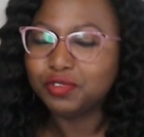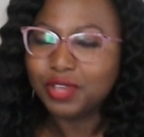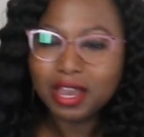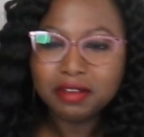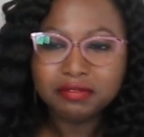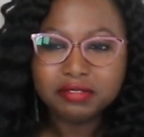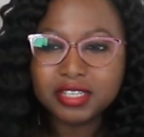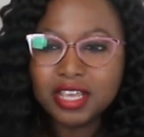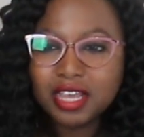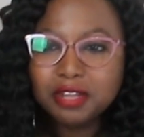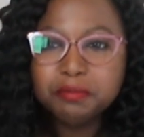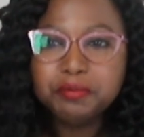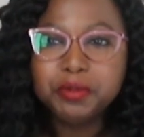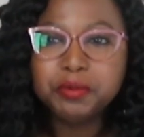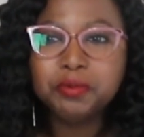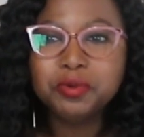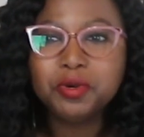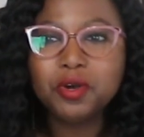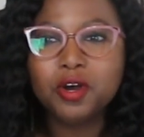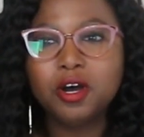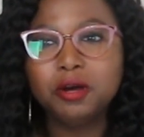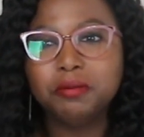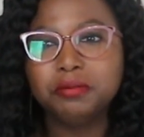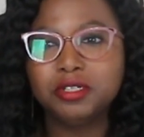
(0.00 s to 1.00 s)
If you have 10
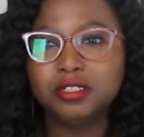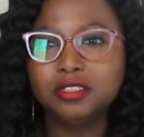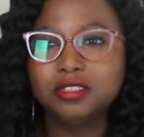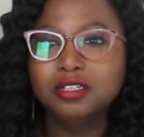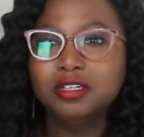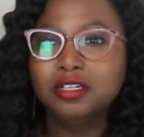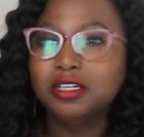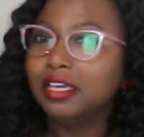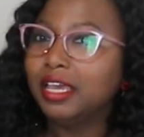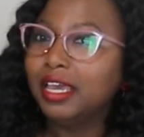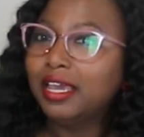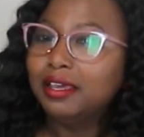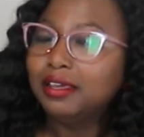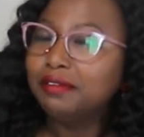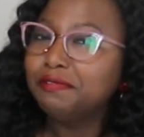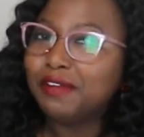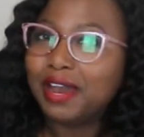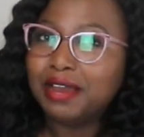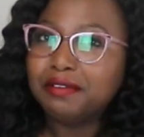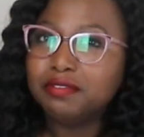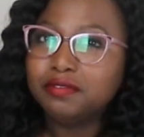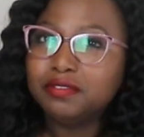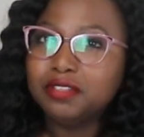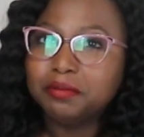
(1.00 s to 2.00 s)
people coming,
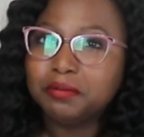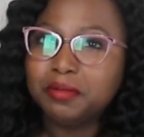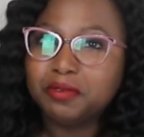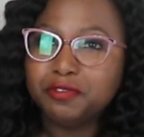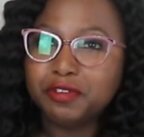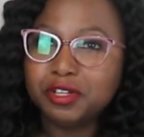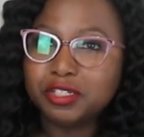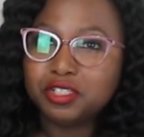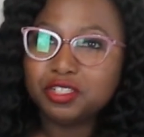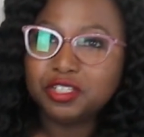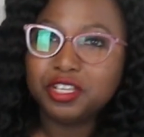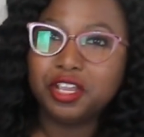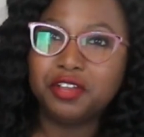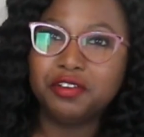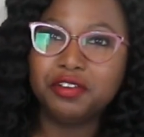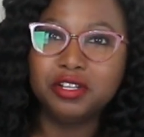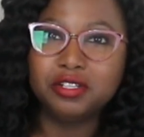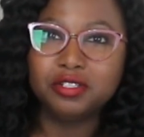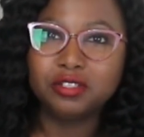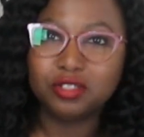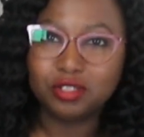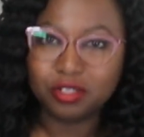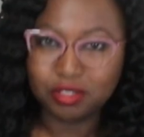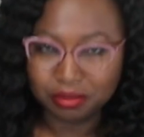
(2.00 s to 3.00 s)
5 of them are
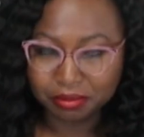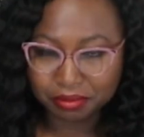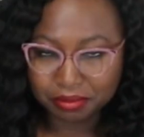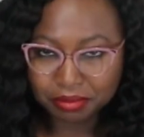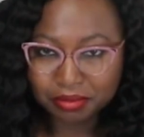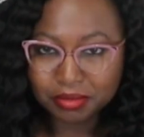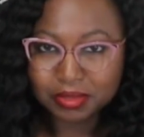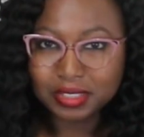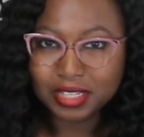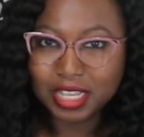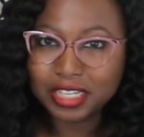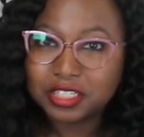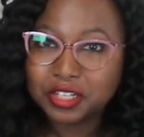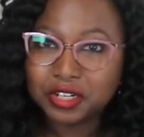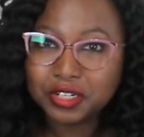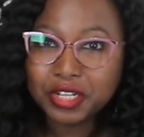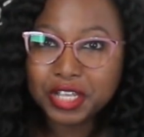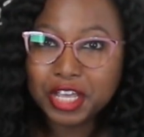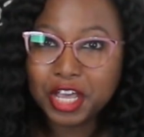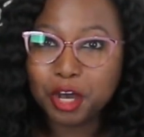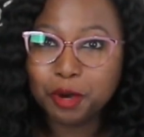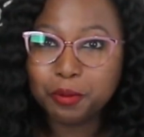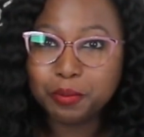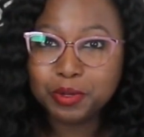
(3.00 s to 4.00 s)
vegetarians, that's
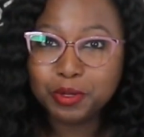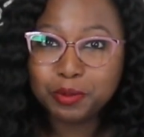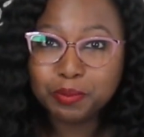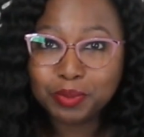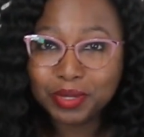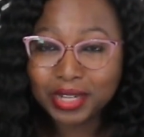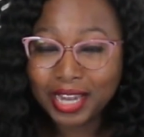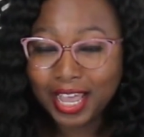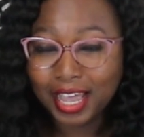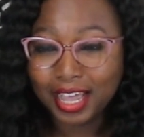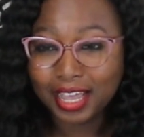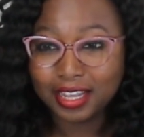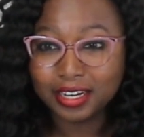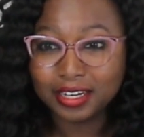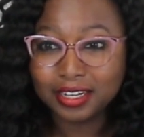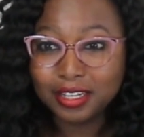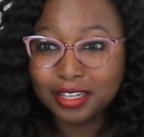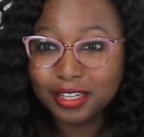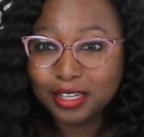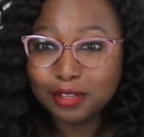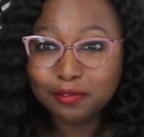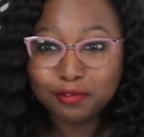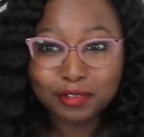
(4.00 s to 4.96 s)
going to help you plan.